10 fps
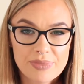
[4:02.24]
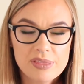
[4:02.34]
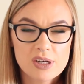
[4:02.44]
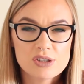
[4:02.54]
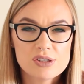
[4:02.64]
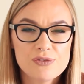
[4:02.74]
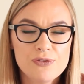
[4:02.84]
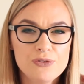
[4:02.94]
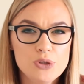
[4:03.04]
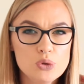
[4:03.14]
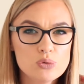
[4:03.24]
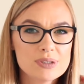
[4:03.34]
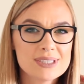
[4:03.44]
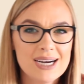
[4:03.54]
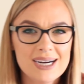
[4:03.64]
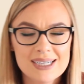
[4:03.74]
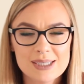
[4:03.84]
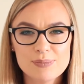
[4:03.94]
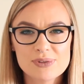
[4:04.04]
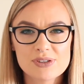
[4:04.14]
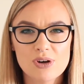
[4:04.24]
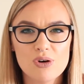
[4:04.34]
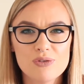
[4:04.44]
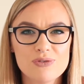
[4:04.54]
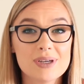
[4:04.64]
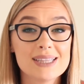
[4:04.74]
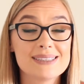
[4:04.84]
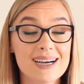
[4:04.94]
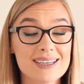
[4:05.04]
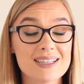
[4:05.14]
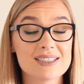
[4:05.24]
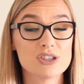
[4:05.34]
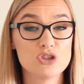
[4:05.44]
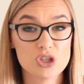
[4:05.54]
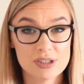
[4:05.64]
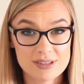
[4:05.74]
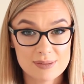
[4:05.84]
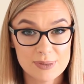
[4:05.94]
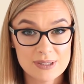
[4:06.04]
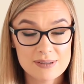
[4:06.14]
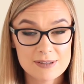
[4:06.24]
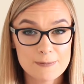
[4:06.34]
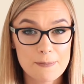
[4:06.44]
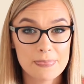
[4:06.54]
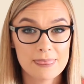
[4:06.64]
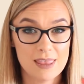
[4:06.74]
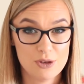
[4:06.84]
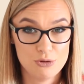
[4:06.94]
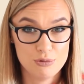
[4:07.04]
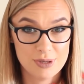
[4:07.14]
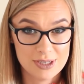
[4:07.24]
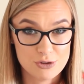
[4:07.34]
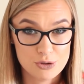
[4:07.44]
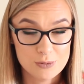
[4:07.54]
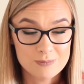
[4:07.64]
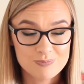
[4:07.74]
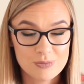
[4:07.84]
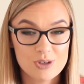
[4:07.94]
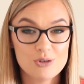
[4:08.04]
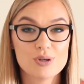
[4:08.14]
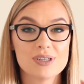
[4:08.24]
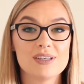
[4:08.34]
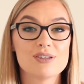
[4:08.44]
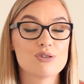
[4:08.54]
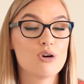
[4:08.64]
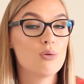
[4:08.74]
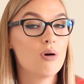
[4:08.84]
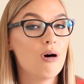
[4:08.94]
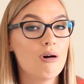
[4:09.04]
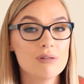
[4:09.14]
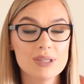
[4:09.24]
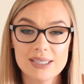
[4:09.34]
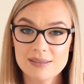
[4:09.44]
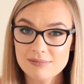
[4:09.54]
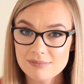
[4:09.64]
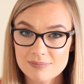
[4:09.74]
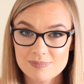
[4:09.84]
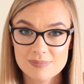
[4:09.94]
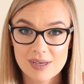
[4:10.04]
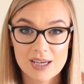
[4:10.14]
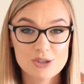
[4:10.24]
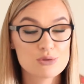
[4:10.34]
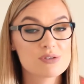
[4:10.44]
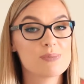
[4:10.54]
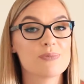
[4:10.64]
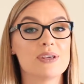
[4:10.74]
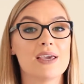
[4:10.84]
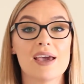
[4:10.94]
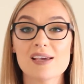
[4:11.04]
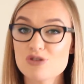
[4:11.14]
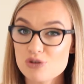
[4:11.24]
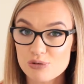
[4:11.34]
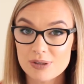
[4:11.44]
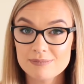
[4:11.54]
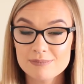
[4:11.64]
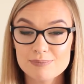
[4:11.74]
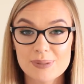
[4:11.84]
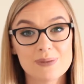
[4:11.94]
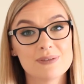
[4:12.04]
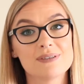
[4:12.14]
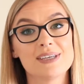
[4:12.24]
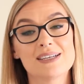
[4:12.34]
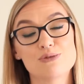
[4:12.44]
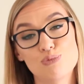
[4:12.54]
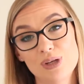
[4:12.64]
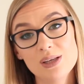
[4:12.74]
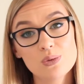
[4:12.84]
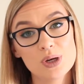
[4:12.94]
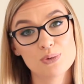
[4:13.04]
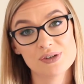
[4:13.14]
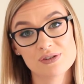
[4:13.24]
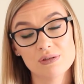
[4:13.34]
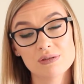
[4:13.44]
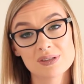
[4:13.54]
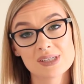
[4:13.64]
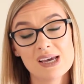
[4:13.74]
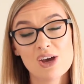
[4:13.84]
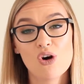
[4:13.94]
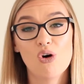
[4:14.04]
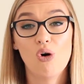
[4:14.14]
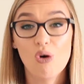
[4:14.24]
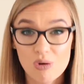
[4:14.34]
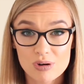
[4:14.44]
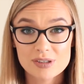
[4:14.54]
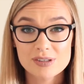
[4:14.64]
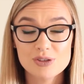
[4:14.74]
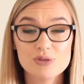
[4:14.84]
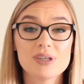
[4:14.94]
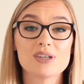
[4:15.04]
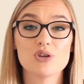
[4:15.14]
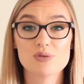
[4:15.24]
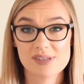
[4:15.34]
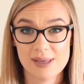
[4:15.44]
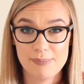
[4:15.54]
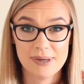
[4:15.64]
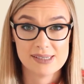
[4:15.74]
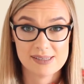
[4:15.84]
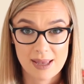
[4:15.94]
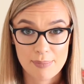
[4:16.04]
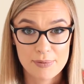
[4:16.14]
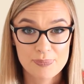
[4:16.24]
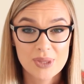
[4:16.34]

there's few types of diet adjustments that you can do. You can either go all in and do something extreme but get really quick results, or you can go step by step.